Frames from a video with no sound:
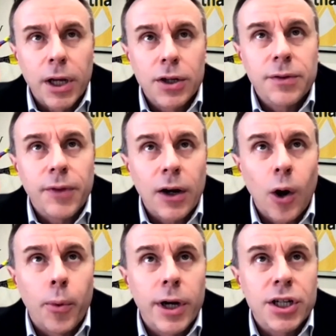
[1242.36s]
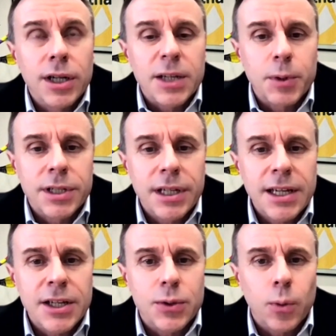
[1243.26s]
Because of that operational
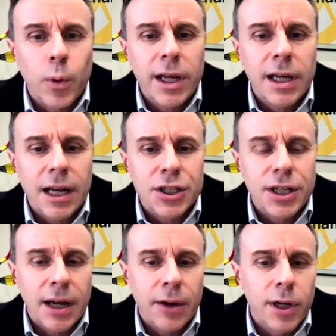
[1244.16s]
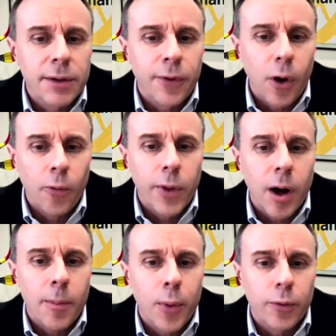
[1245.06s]
expertise, we can actually get really involved
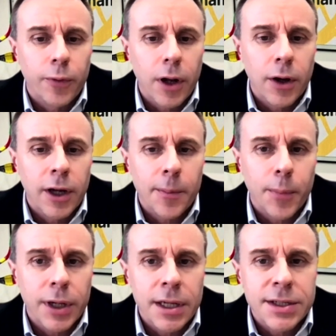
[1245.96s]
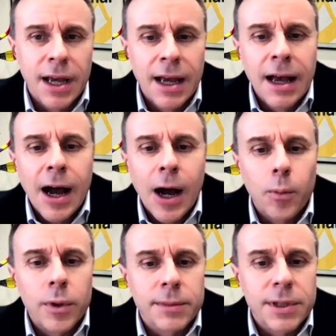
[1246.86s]
with our portfolio companies,
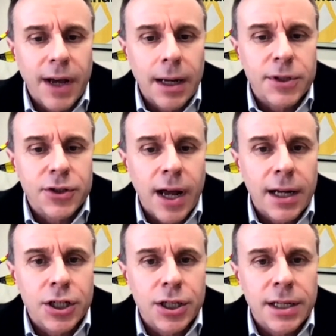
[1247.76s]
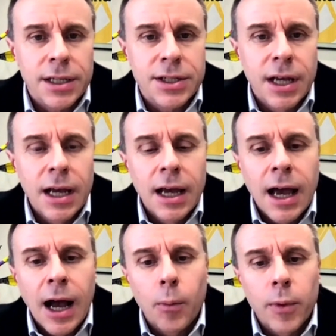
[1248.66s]
help them develop strategies,
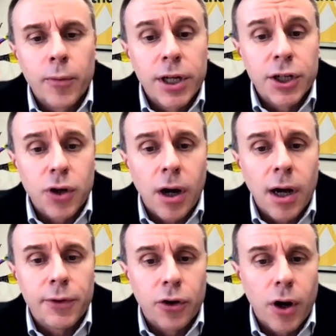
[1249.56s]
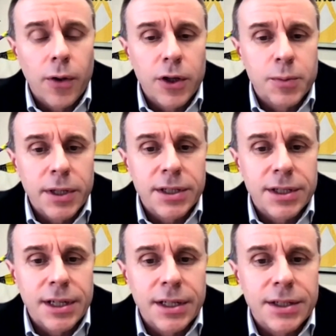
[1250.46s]
help them really drive and grow those
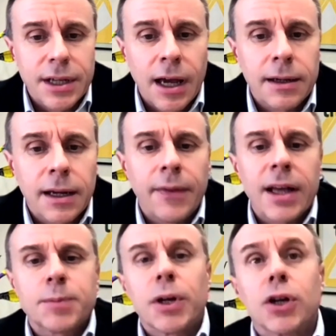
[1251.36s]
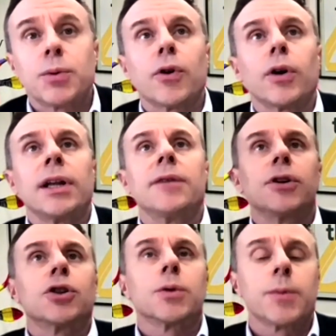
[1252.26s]
businesses. And that's because we've got
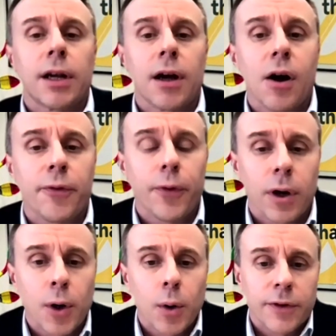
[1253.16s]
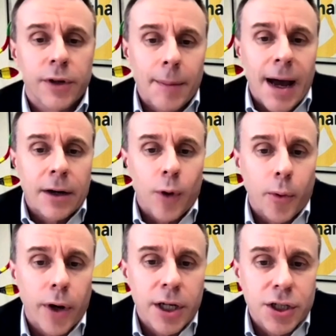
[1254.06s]
individuals within our firm who have come out of
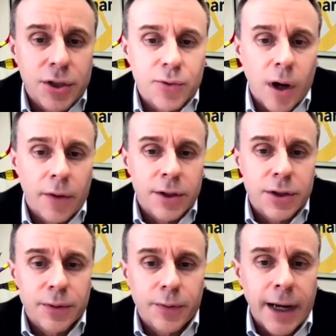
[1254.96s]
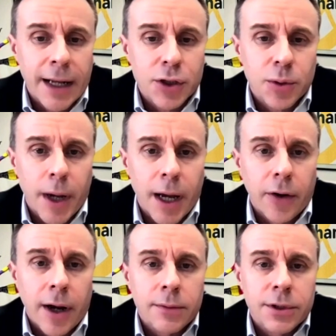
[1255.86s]
operations rather than sort of financial
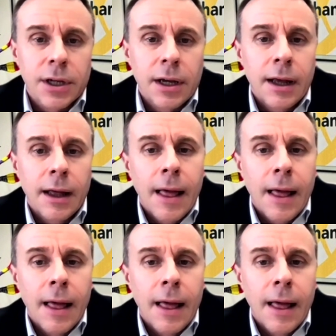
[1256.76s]
backgrounds.